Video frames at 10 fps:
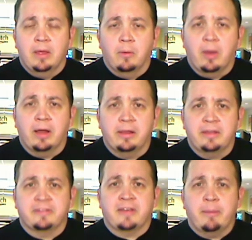Well,
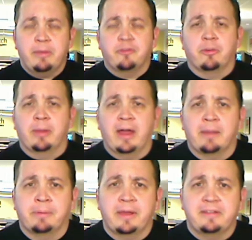it's coming from a lot
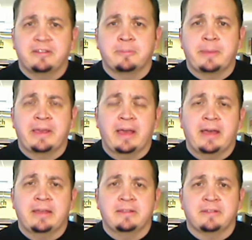of places
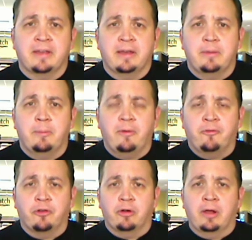because uh,
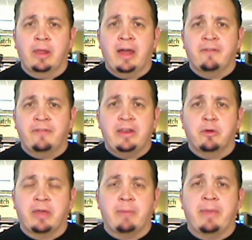for a lot of video
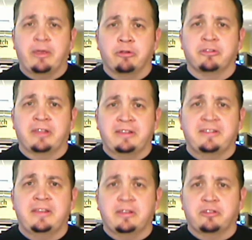game makers, they
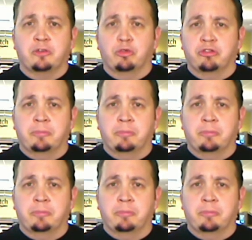see the social